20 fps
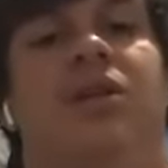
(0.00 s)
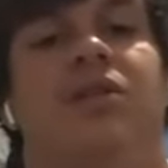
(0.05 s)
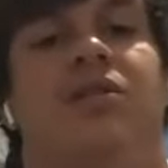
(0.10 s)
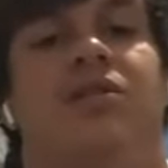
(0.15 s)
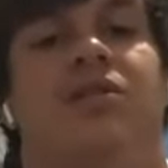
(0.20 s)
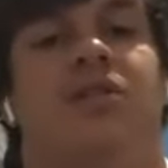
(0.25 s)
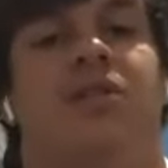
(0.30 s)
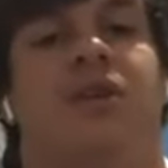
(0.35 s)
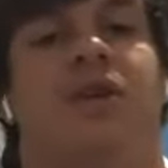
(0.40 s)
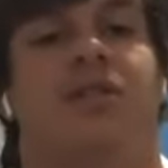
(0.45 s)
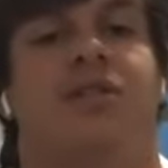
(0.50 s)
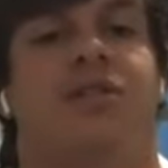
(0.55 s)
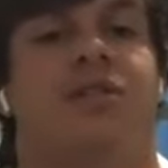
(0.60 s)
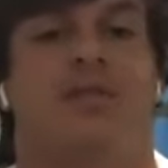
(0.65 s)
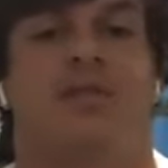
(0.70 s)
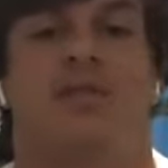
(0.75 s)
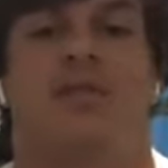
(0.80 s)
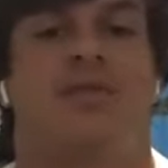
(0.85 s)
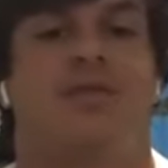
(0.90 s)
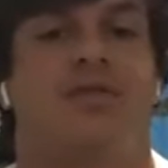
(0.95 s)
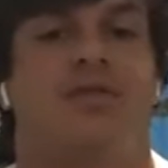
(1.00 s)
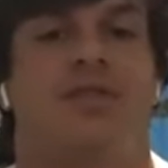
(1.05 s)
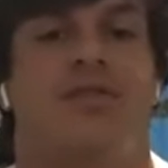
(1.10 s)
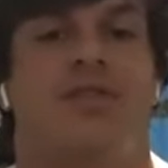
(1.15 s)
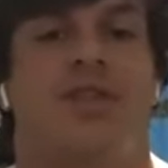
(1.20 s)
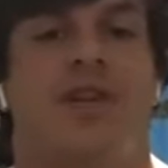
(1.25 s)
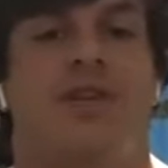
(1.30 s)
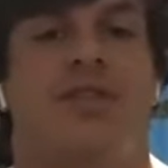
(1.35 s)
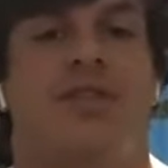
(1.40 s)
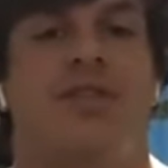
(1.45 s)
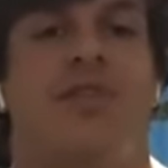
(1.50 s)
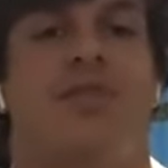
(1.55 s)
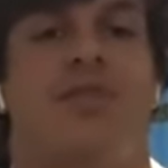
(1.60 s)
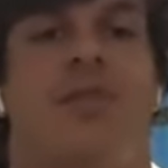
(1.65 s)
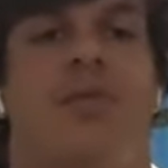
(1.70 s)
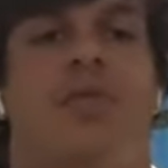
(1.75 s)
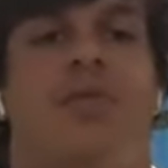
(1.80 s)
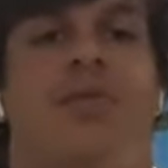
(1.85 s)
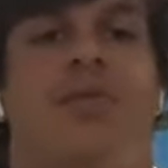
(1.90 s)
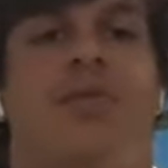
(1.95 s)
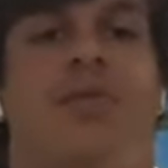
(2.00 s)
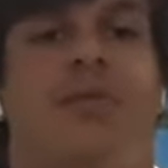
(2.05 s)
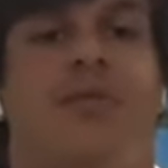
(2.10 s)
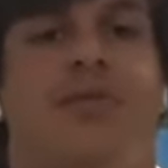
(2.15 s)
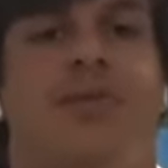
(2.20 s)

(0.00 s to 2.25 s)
So I just cherish every moment.